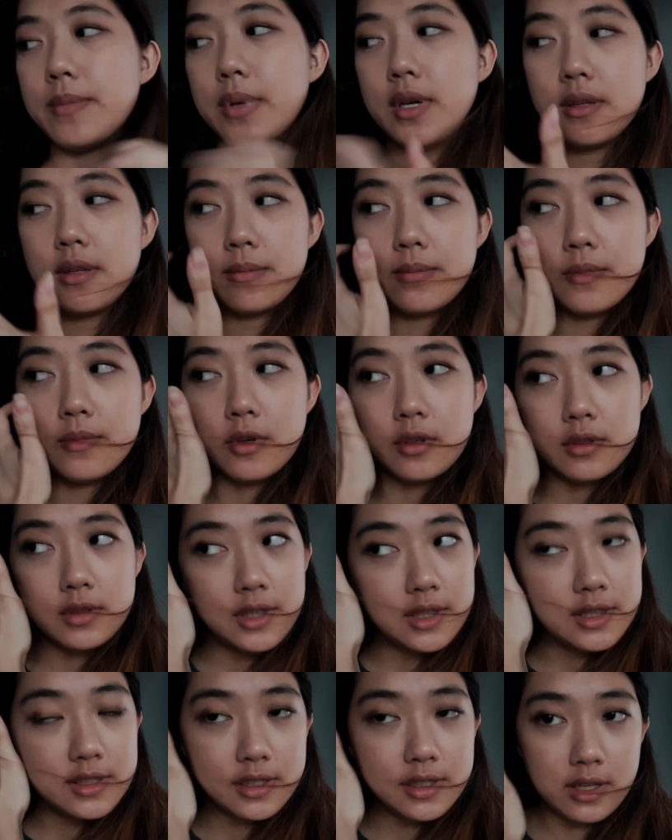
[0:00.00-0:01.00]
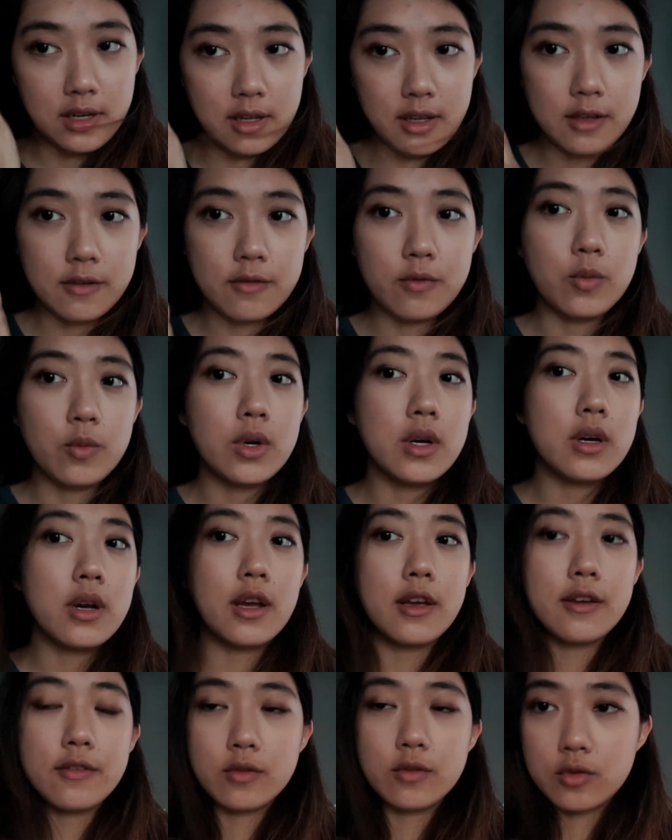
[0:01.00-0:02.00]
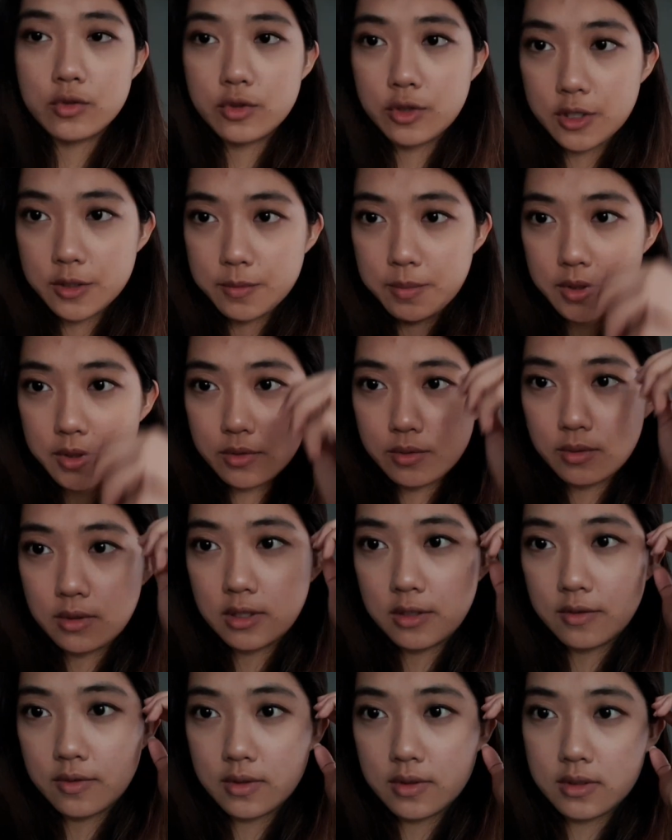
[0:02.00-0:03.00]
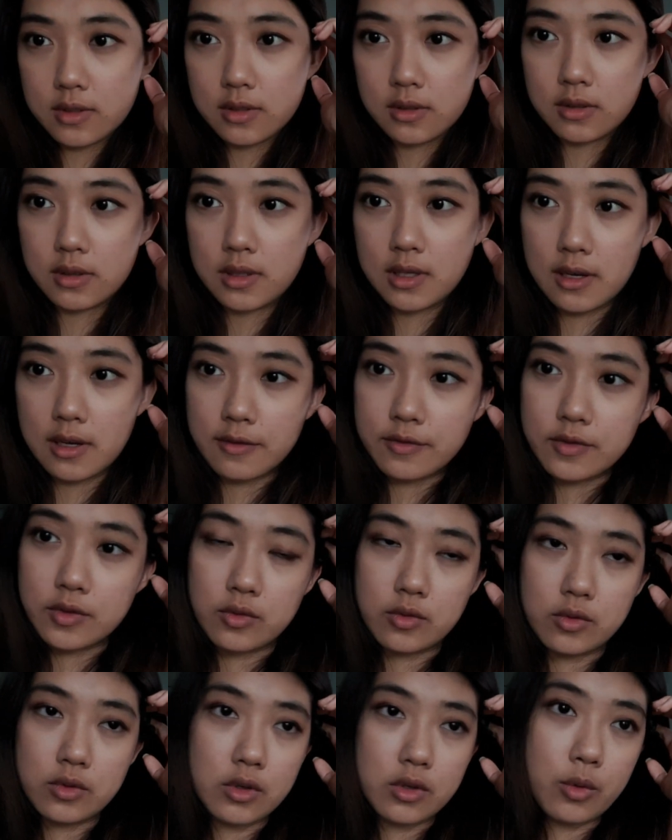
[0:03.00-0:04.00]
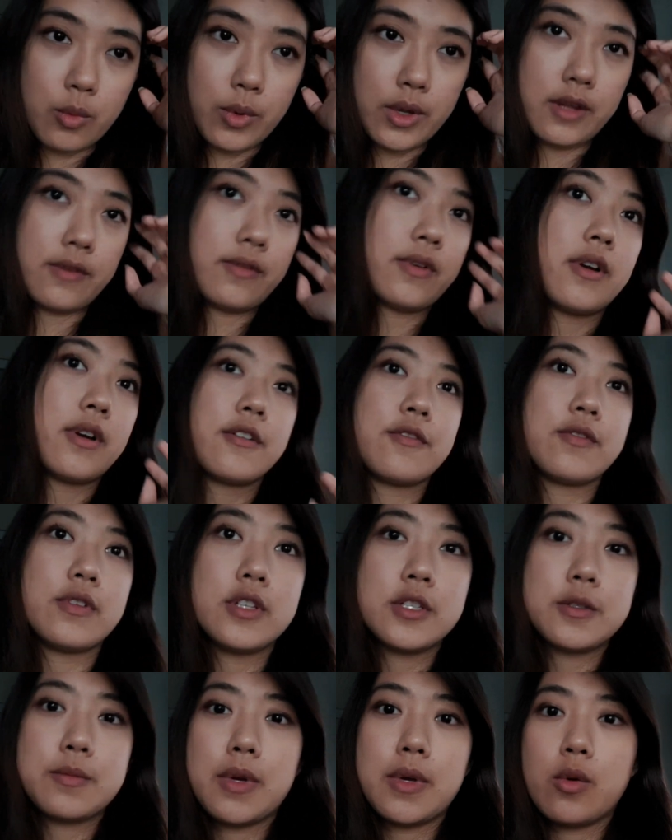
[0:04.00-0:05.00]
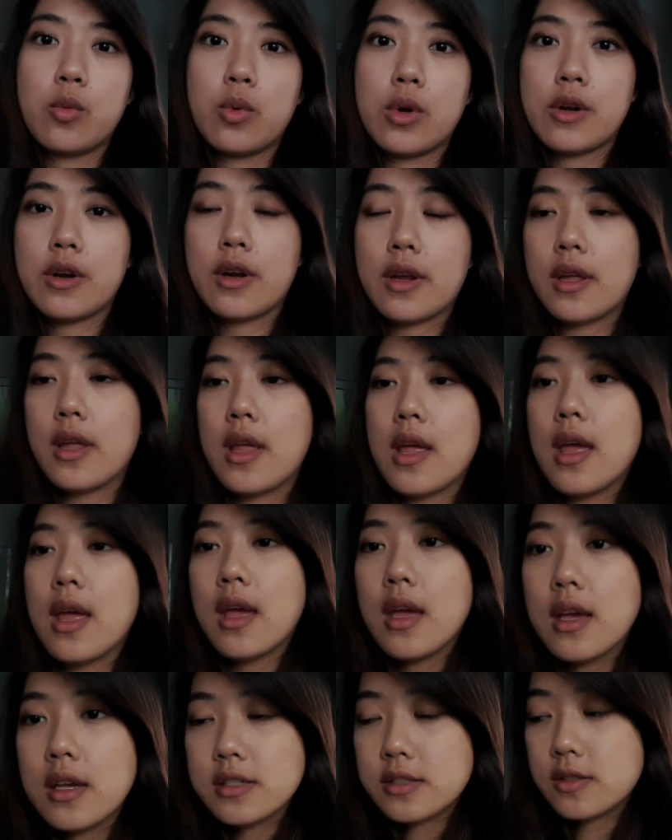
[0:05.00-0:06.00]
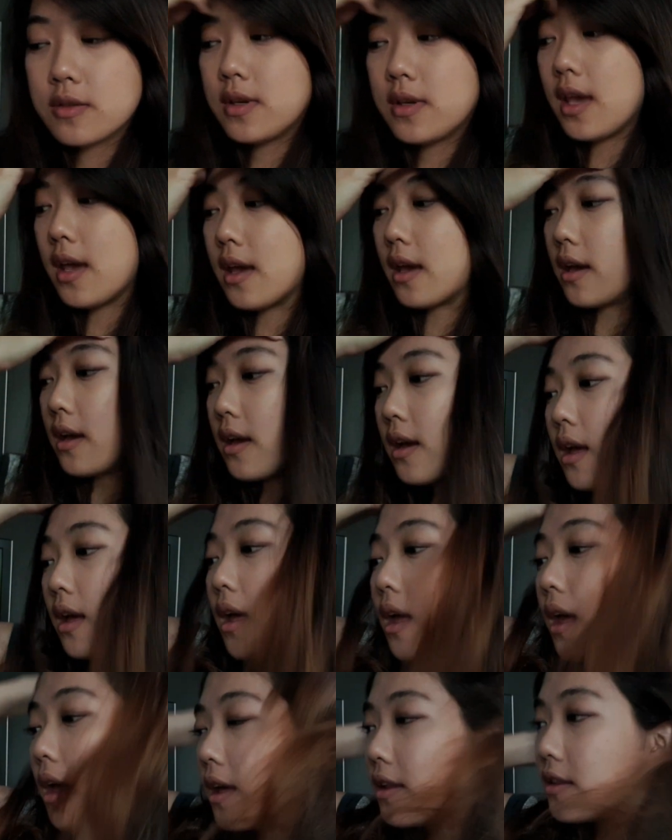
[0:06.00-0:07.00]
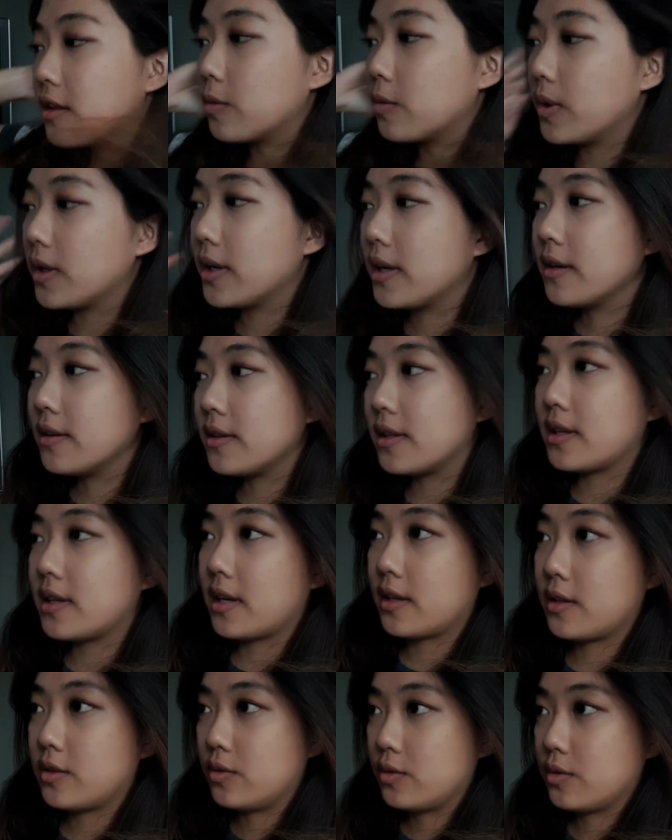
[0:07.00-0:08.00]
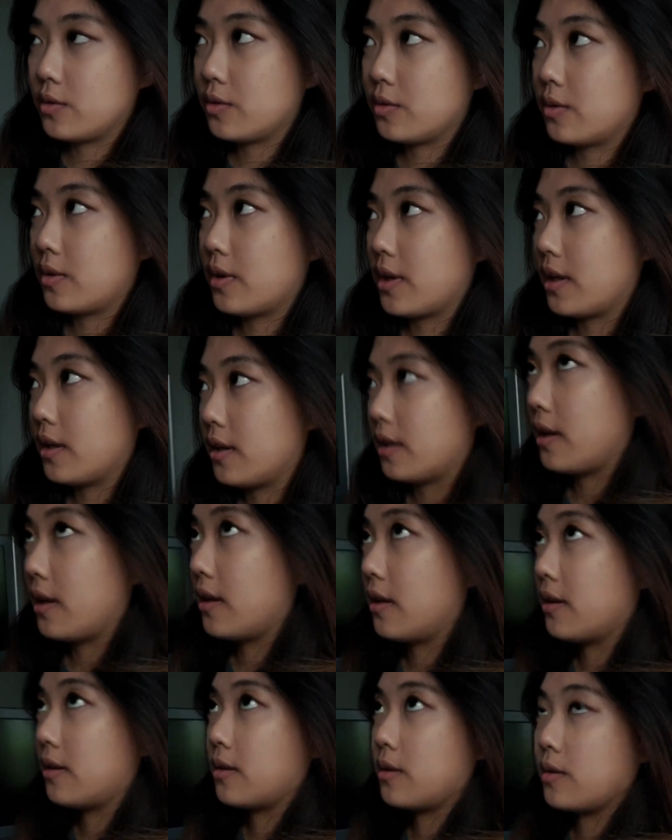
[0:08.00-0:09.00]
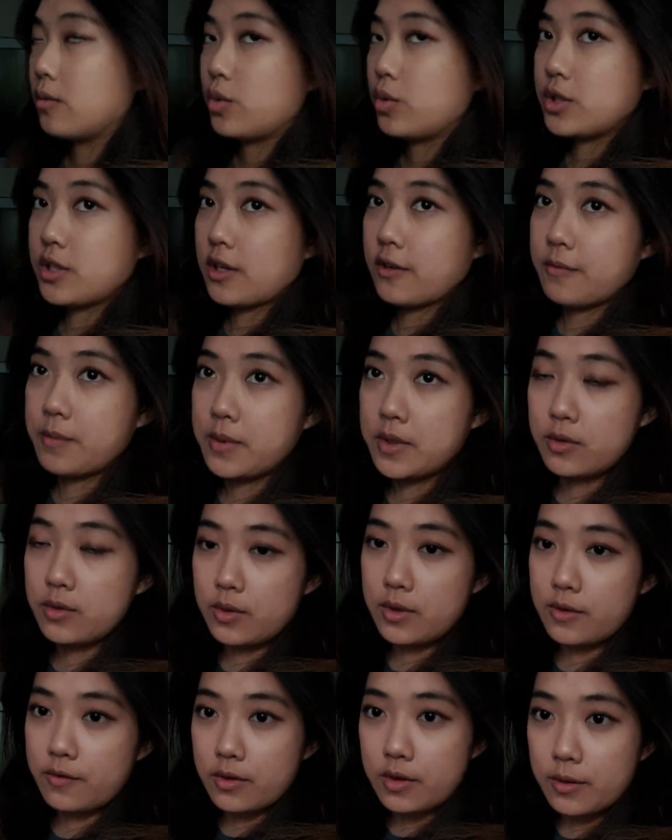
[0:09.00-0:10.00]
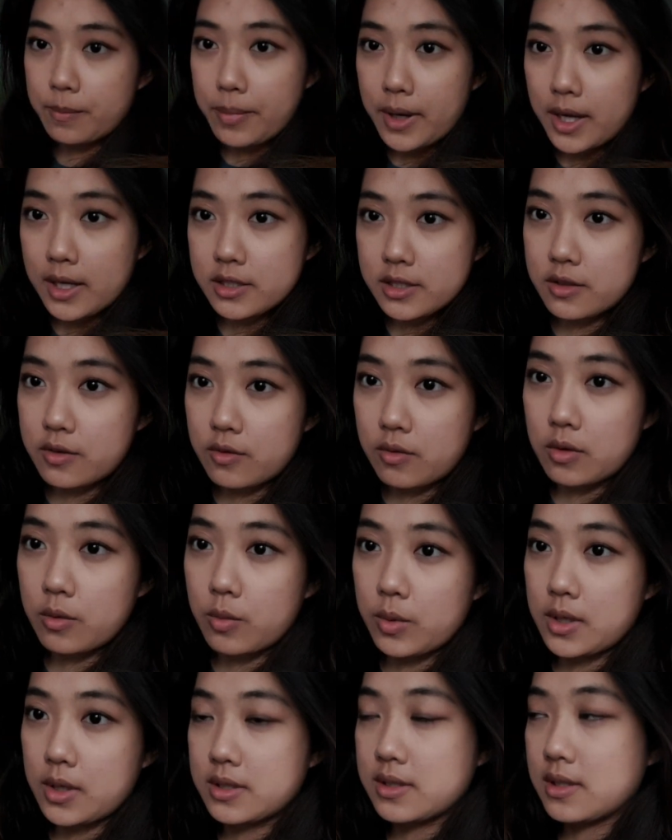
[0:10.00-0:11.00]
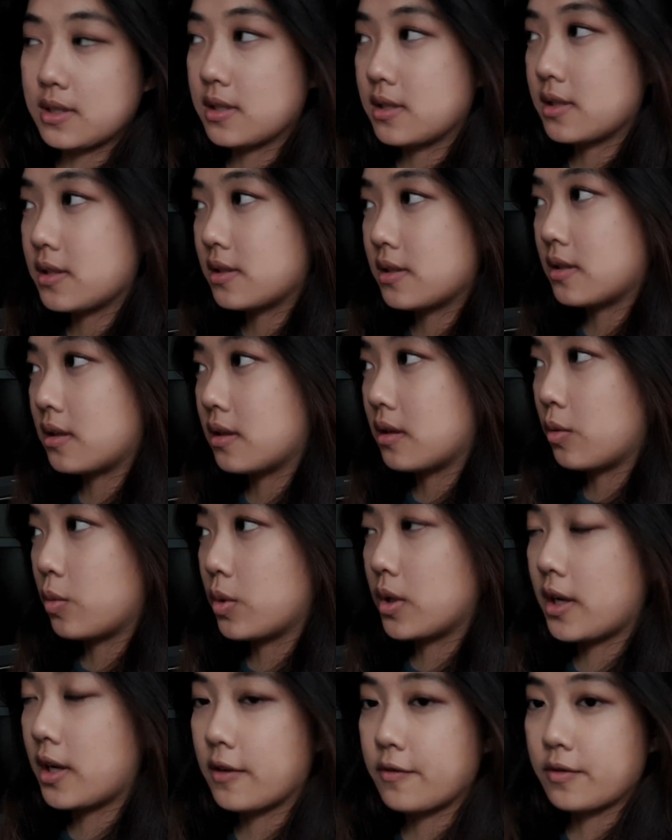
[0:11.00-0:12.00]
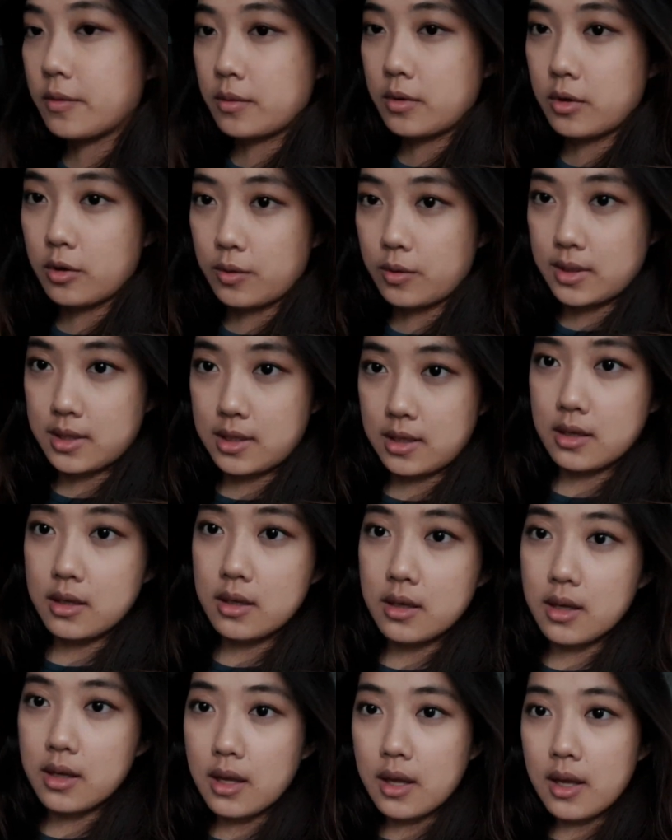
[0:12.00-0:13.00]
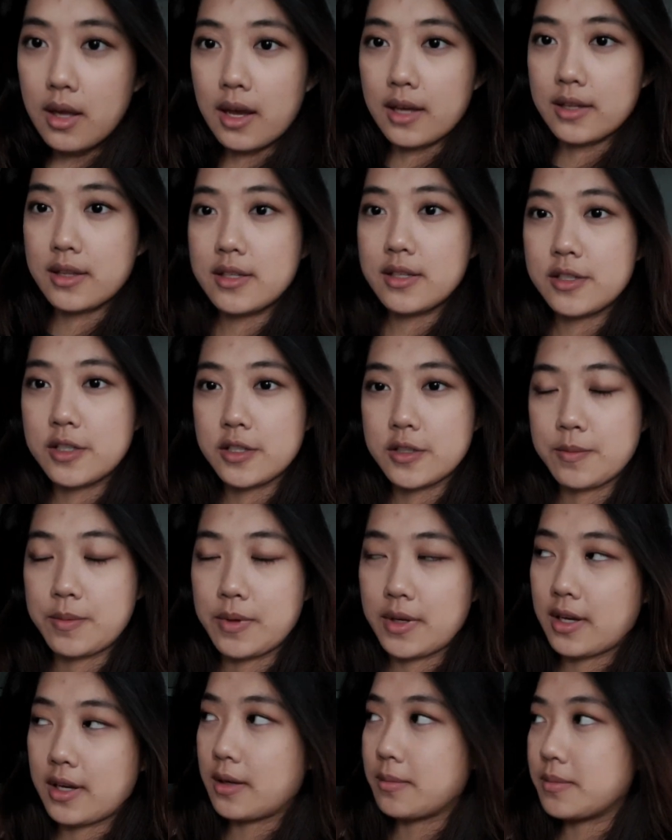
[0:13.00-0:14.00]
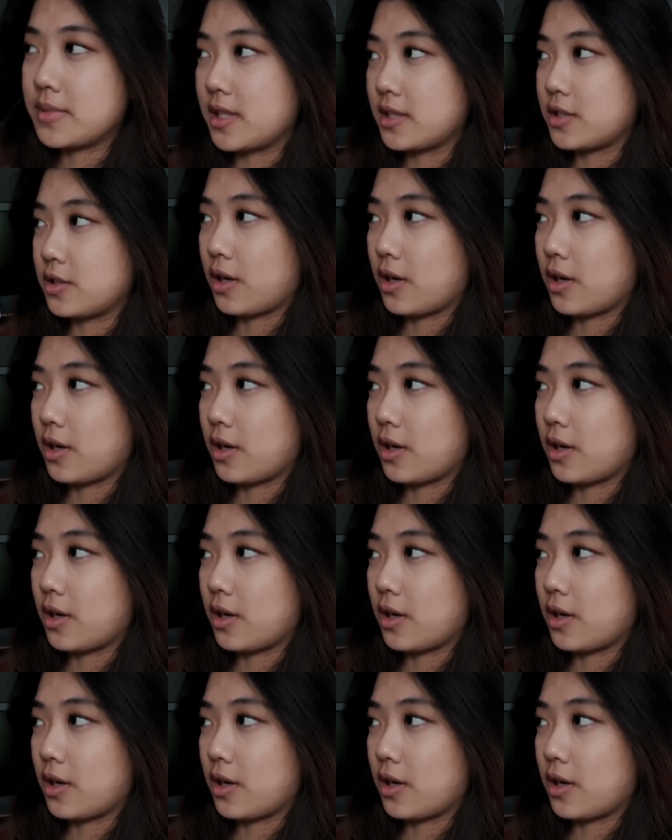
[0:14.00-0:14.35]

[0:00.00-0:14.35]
but on days that I have work, I have no choice but to leave it till the afternoon or whenever I finish my work. So yeah, the workout that I do and which I've been doing for the past 3 weeks is a workout from Chloe Ting. I think she's become such a